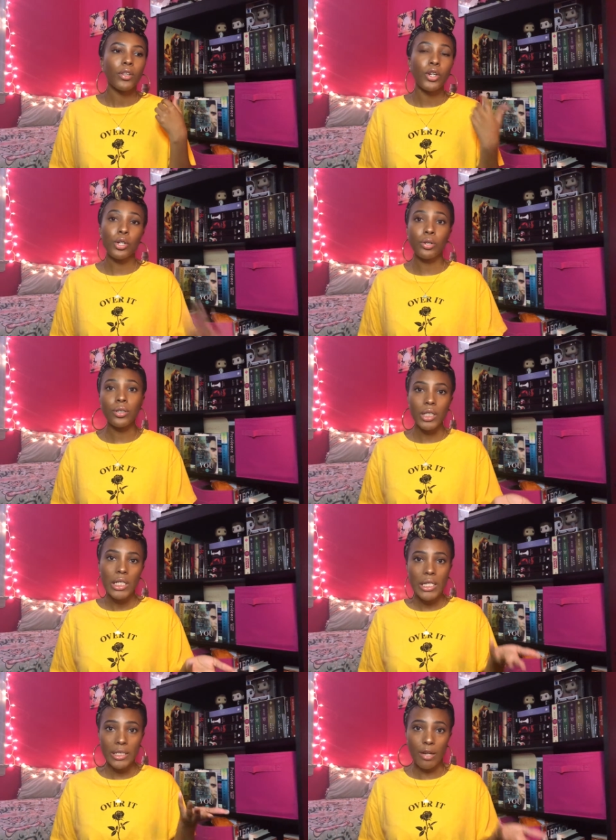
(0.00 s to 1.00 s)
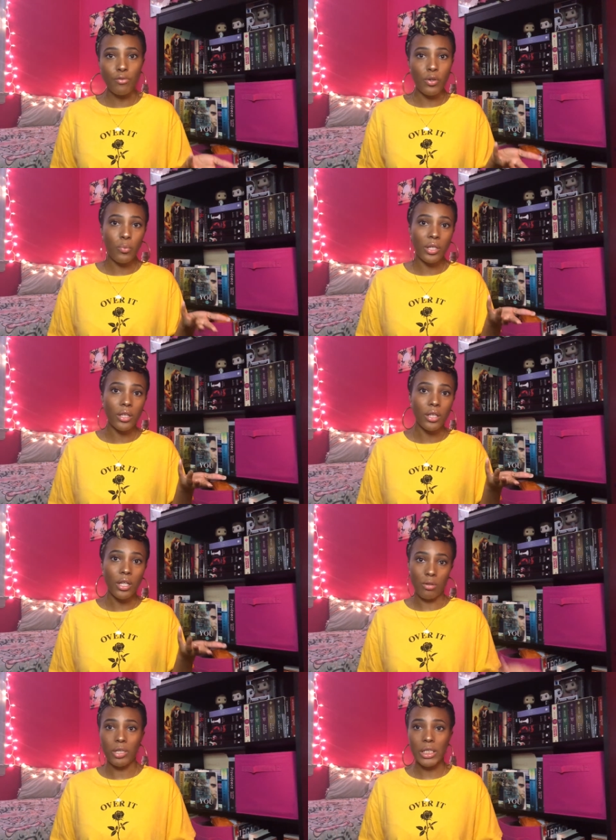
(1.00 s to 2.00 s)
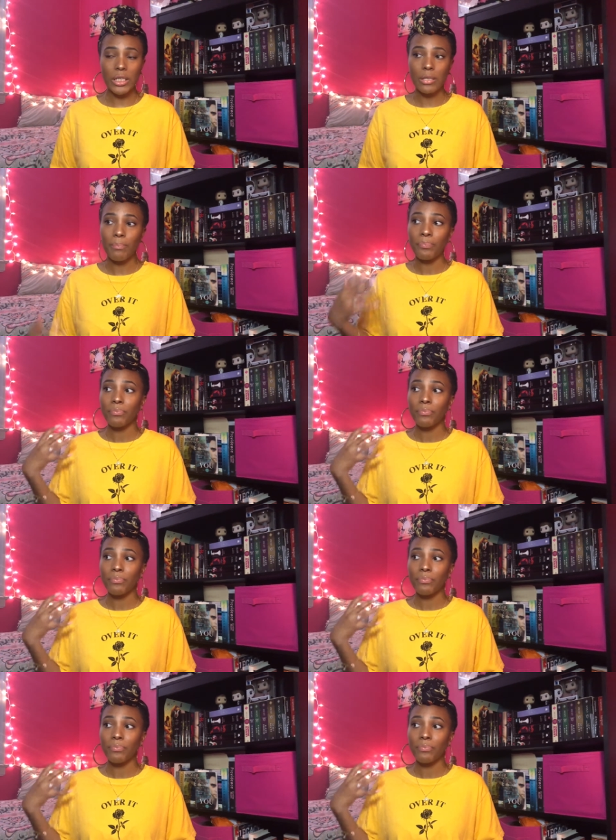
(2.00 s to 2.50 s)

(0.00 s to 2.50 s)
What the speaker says: girl is suffering with illness,